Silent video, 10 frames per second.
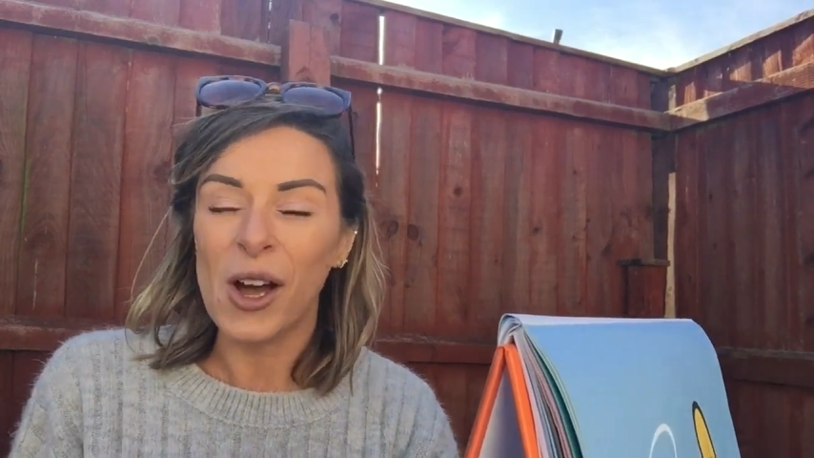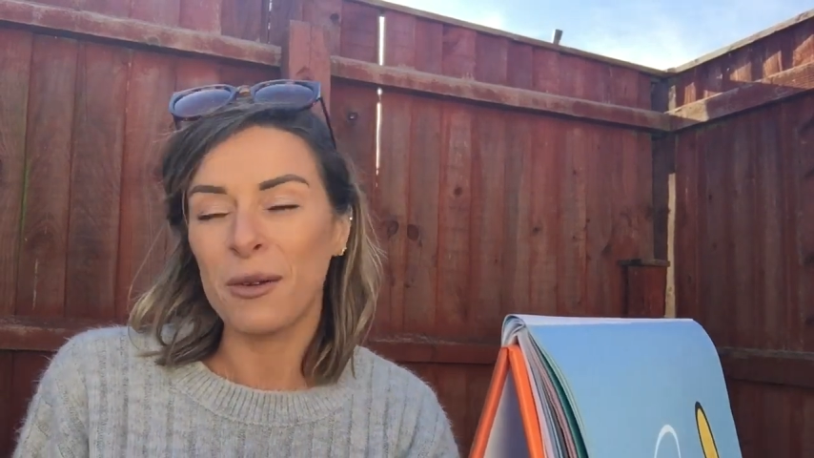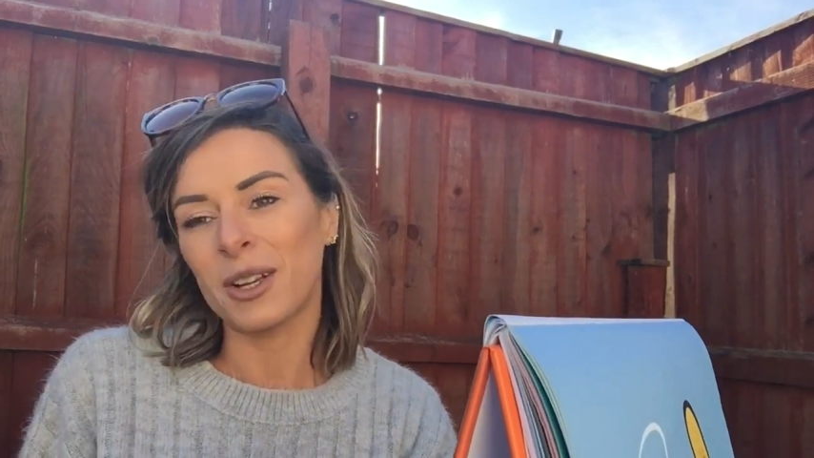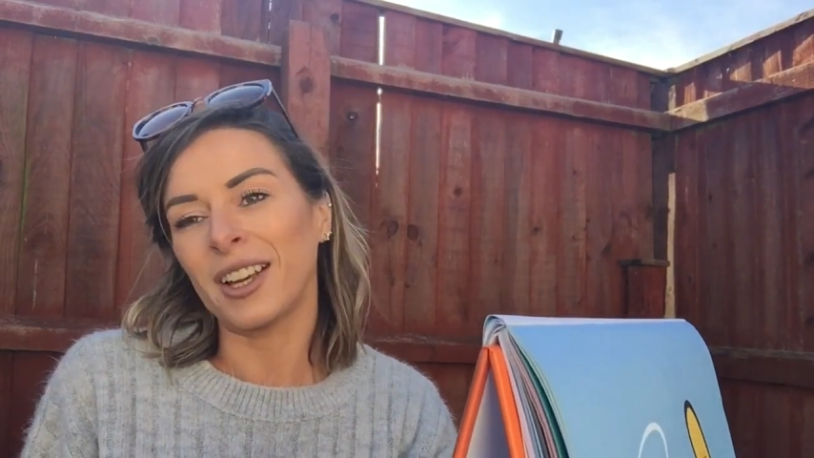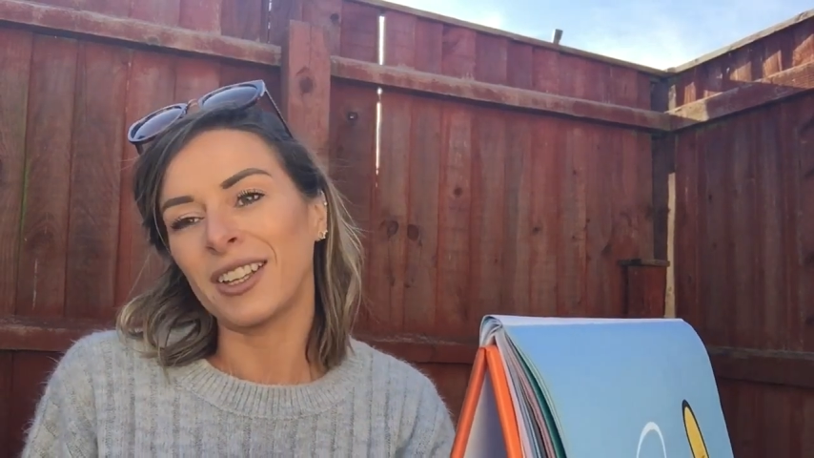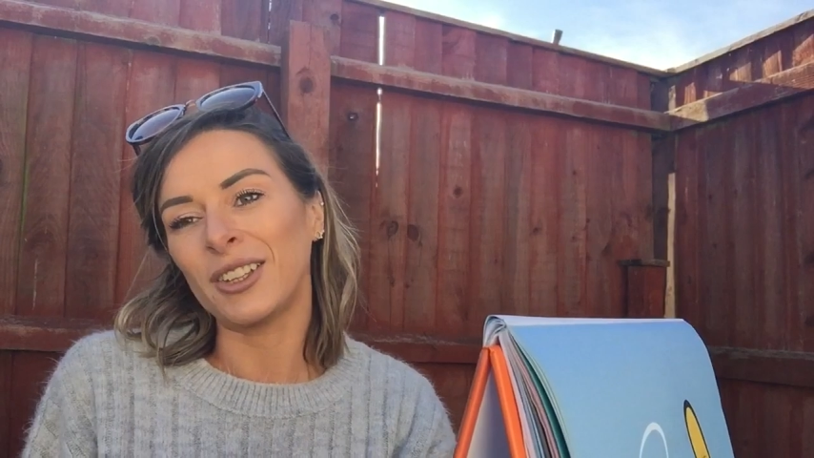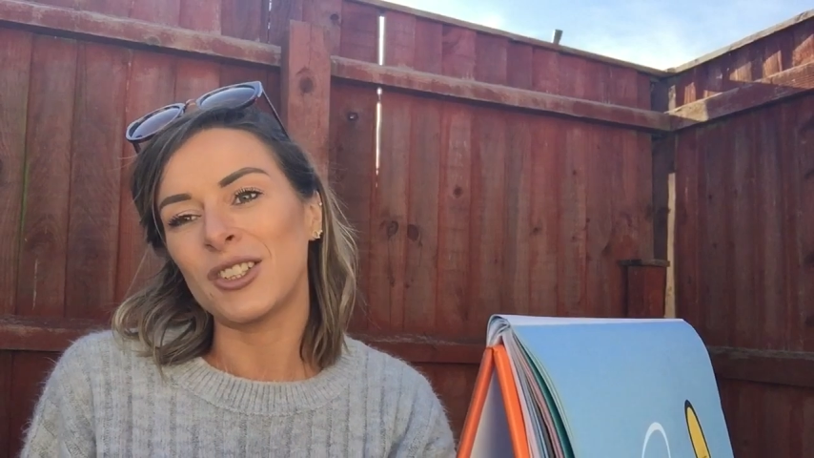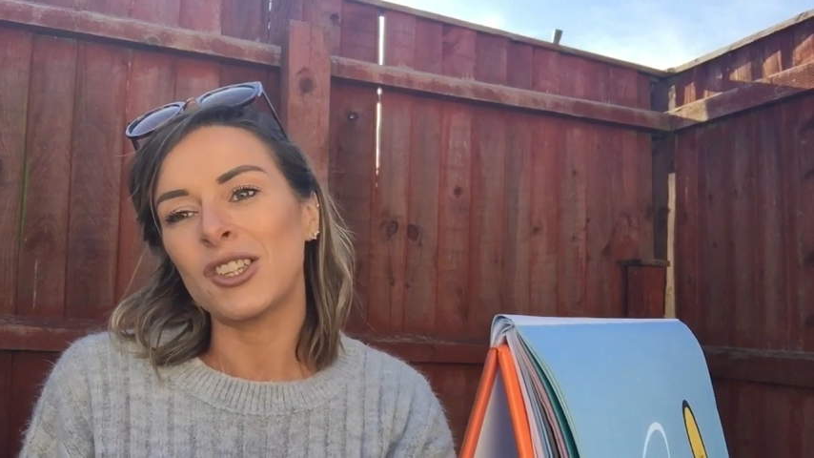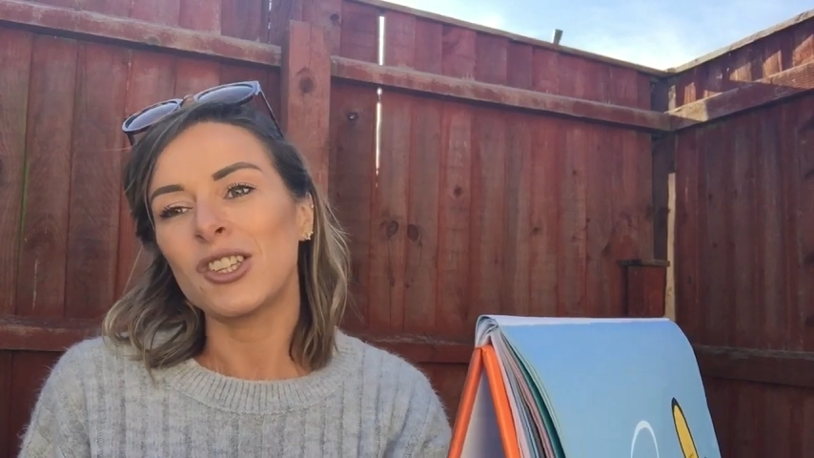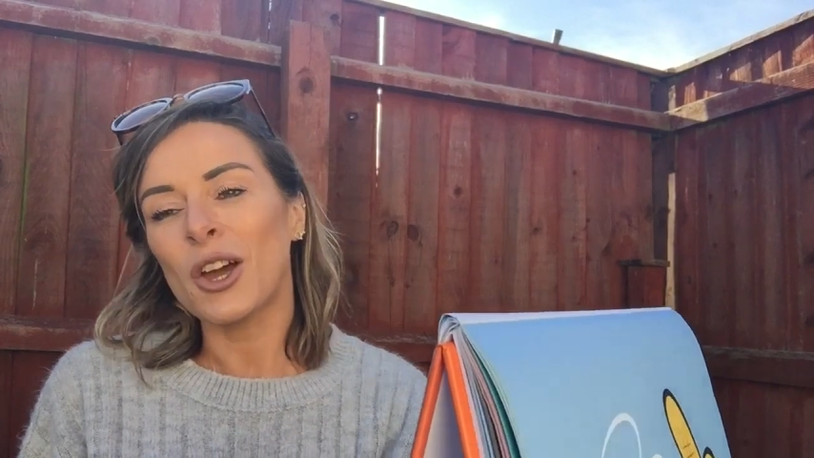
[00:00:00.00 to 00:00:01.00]
I would like you
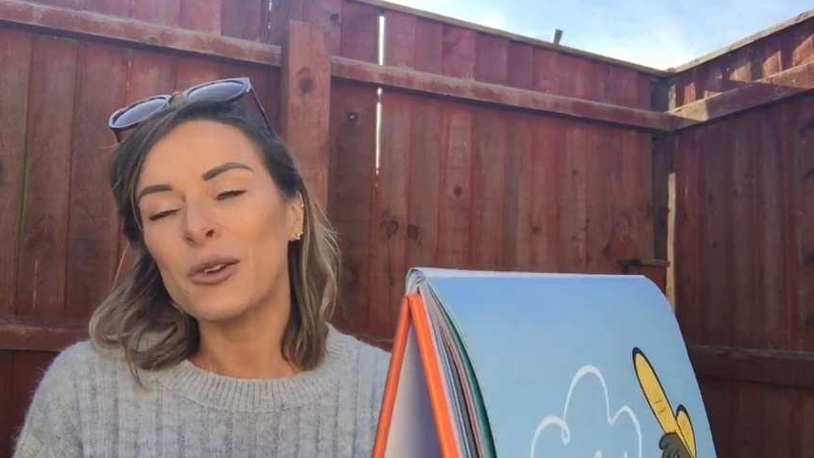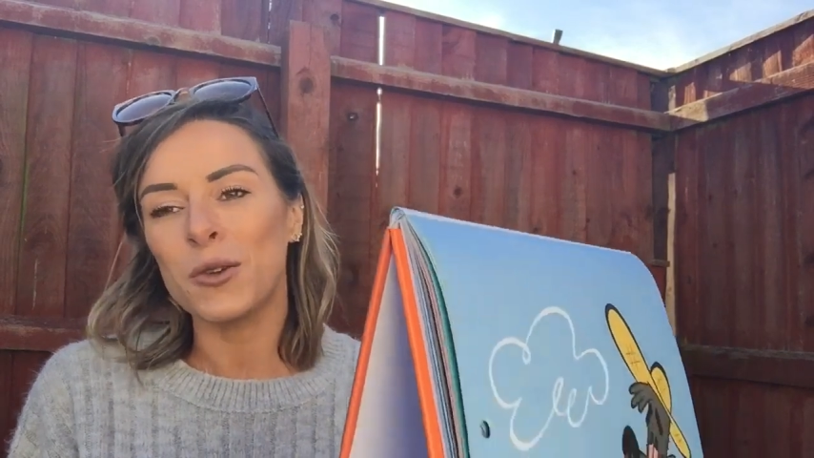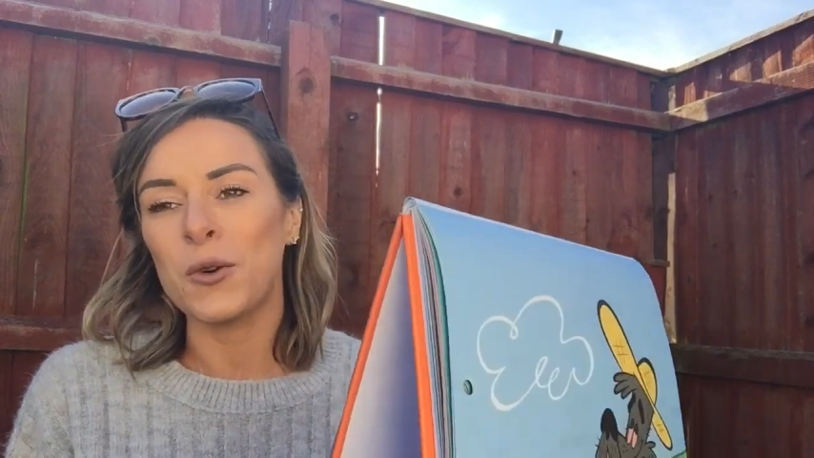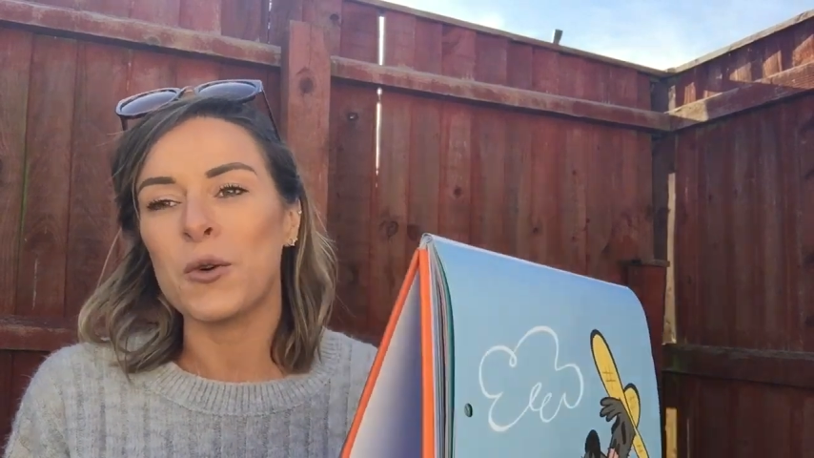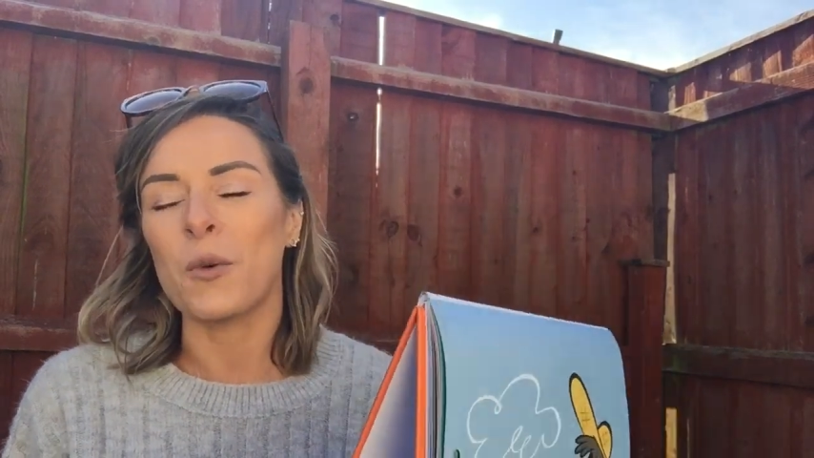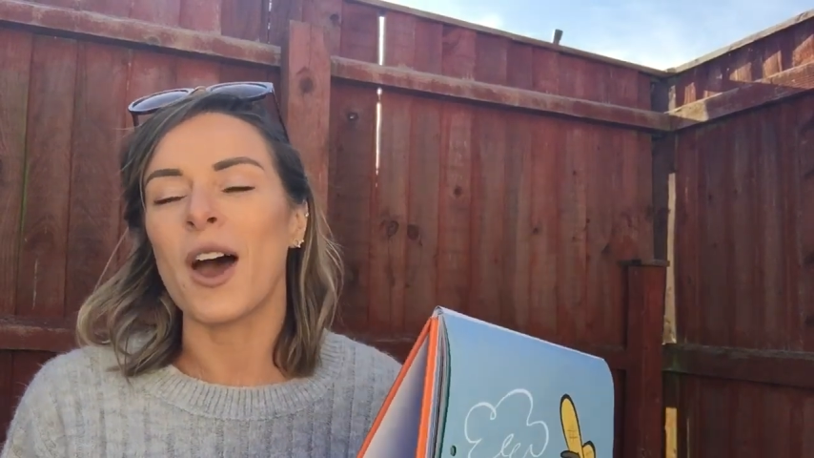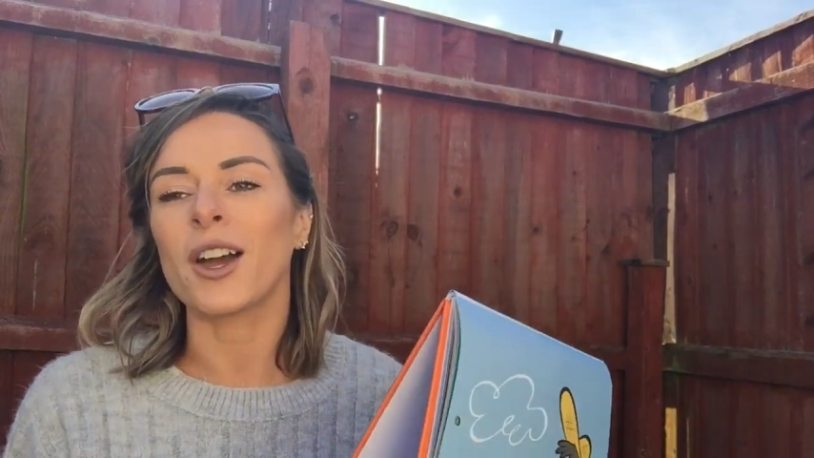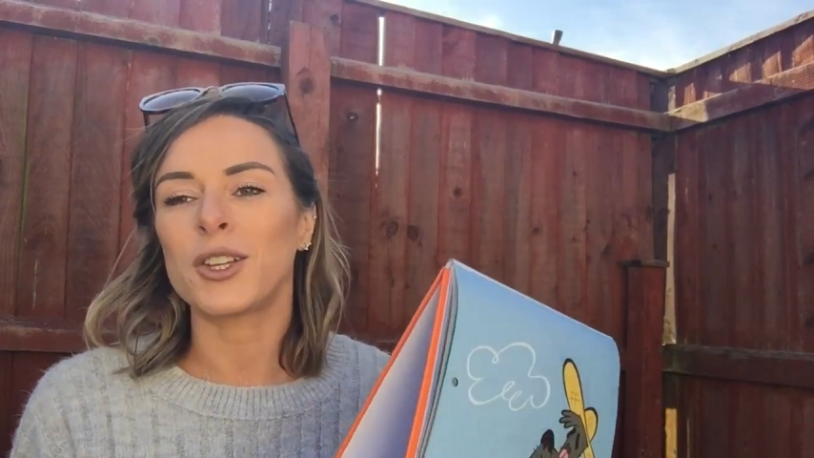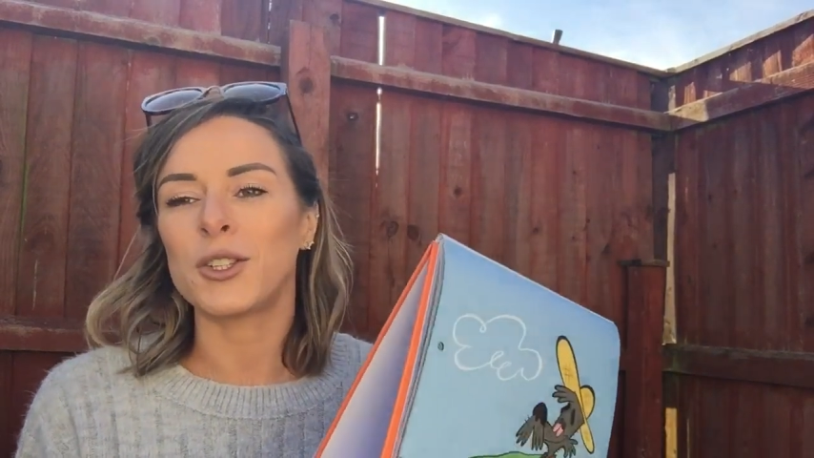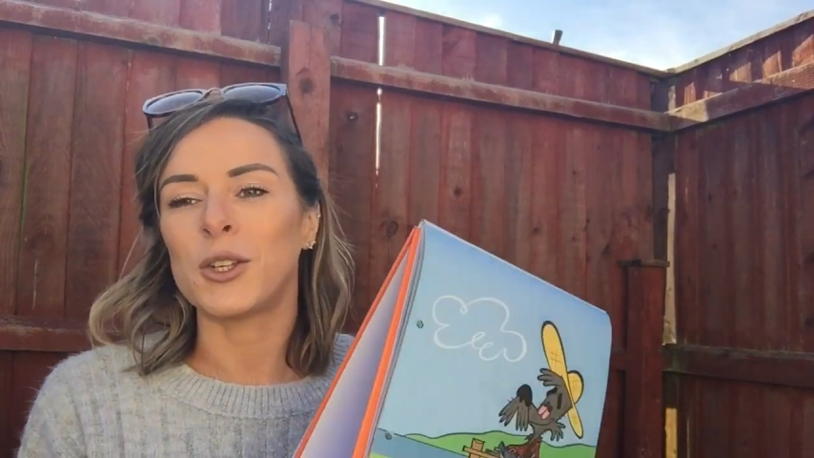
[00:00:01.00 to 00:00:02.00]
to show your
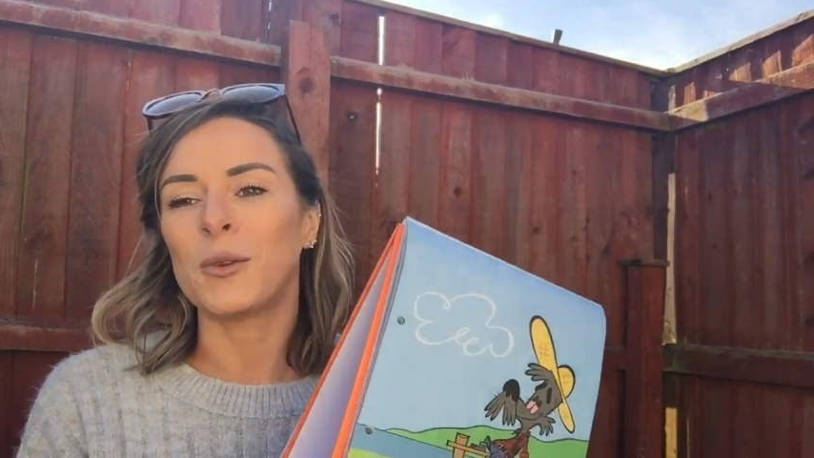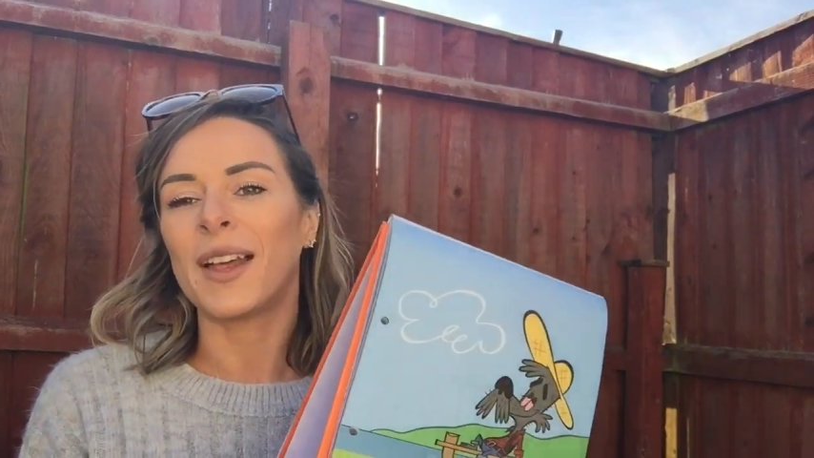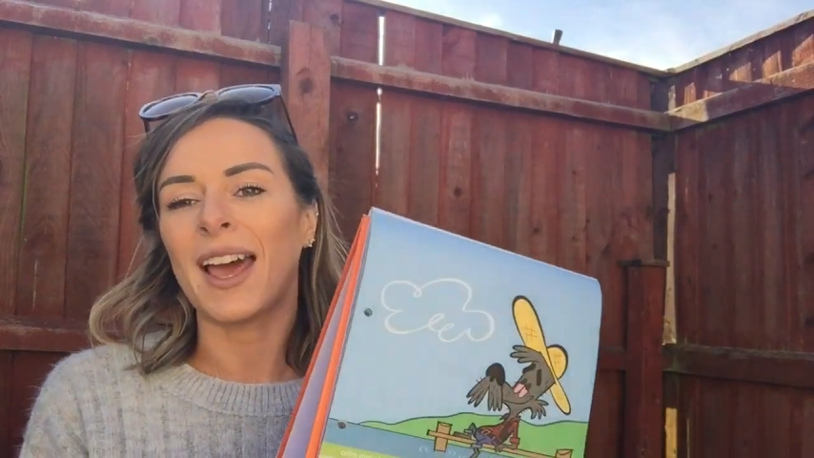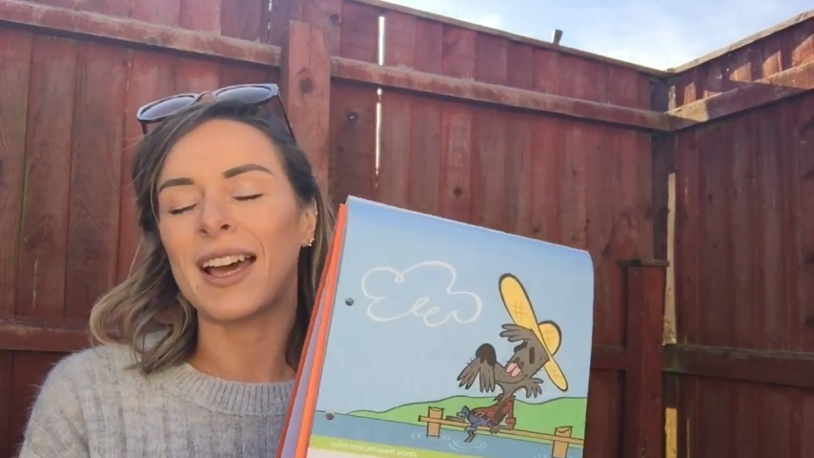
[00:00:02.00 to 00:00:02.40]
work to an